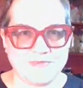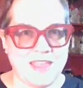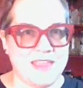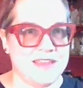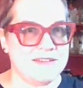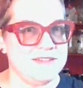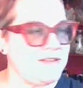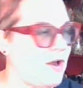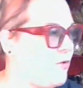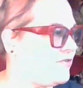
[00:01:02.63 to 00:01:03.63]
And
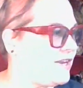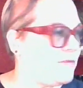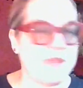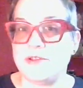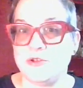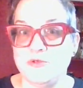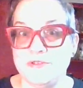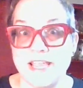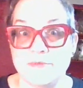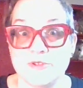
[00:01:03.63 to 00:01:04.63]
hopefully I'm getting a new
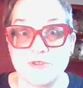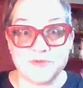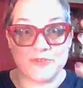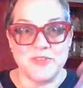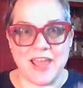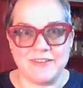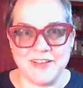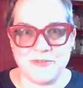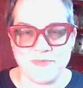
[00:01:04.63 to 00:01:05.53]
table soon, so that'll help